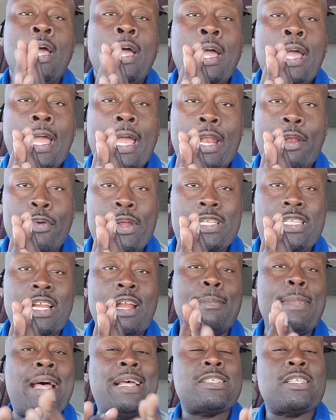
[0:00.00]
And the reason
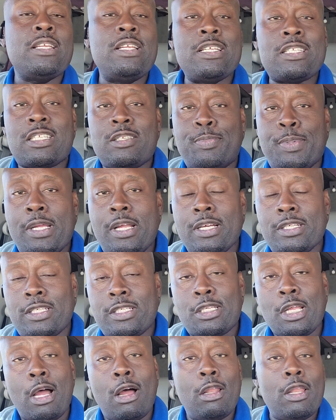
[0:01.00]
I'm asking this is because
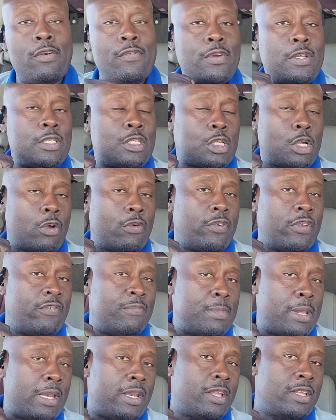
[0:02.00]
it's all over conservative
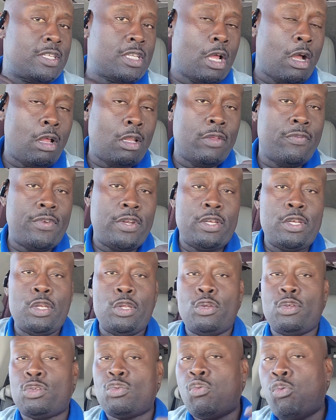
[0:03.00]
media, it's all over the news.